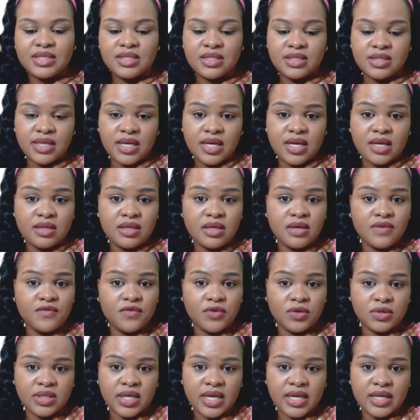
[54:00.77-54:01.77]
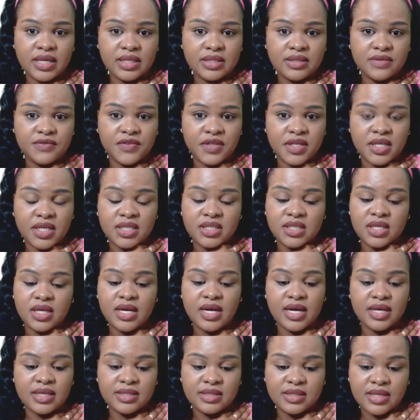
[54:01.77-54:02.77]
the second thing, voter identification
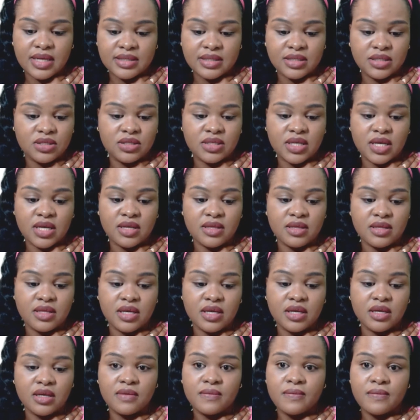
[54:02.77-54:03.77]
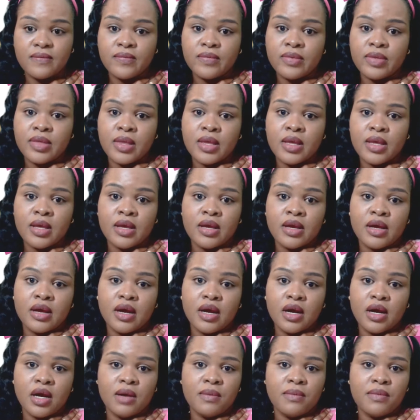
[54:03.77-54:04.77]
cards. That's the second thing.
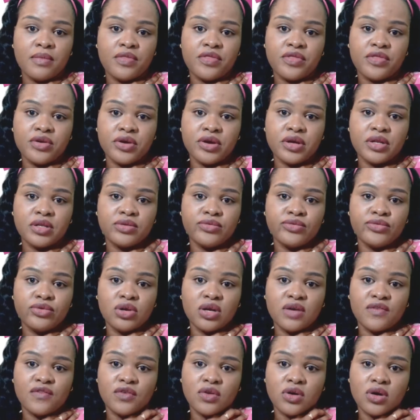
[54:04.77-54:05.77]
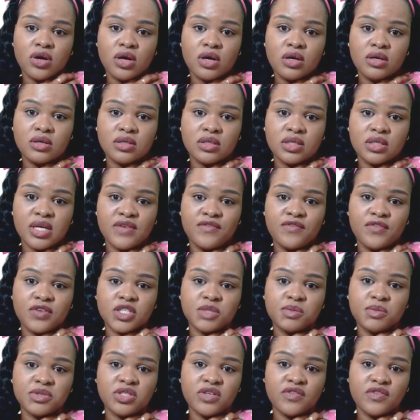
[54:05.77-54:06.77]
Third, the rule of law, the
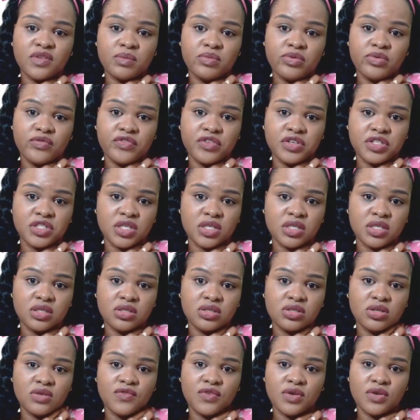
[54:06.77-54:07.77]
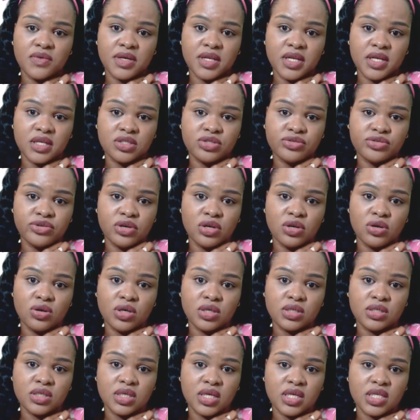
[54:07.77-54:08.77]
enforcement of the provisions of our electoral
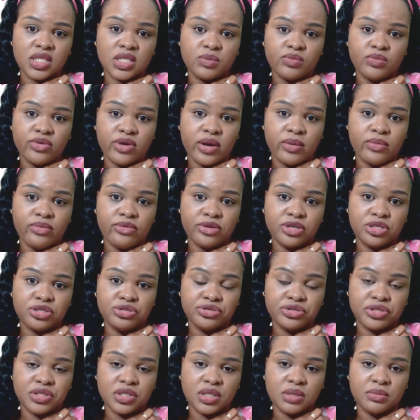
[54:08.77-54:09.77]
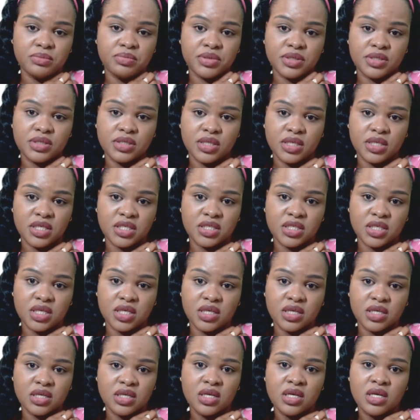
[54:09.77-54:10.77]
laws against bribery, treaty,
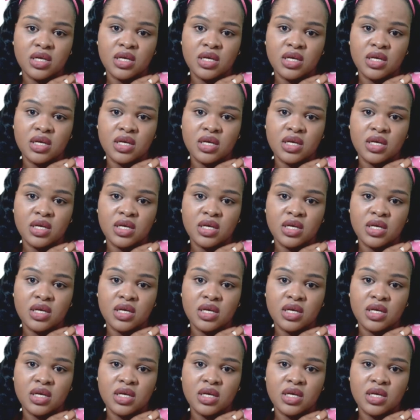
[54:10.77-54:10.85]
impersonation,